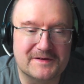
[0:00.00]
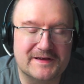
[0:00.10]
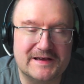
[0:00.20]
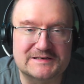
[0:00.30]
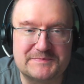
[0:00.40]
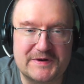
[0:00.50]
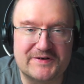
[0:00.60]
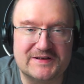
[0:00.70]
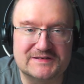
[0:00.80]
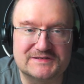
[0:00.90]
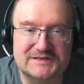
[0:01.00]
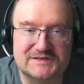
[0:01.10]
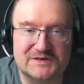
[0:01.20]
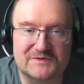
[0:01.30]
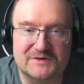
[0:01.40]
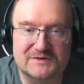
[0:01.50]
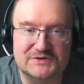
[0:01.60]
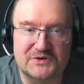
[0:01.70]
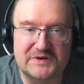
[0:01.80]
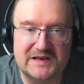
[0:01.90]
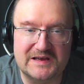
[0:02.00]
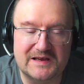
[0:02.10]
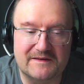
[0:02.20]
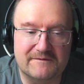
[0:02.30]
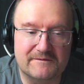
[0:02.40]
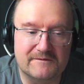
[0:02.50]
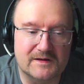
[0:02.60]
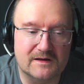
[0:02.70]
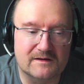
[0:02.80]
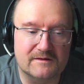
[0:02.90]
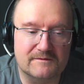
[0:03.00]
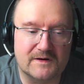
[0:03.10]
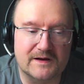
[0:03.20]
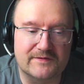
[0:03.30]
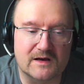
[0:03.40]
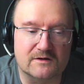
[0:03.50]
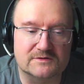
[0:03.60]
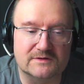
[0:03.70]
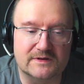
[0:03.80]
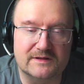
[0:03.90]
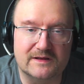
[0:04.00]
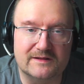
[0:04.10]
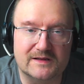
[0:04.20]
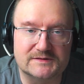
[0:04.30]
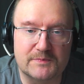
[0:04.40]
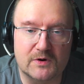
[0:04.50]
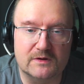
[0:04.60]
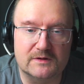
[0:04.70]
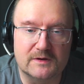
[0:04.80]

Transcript: experiences of the Sony a5000 in this point.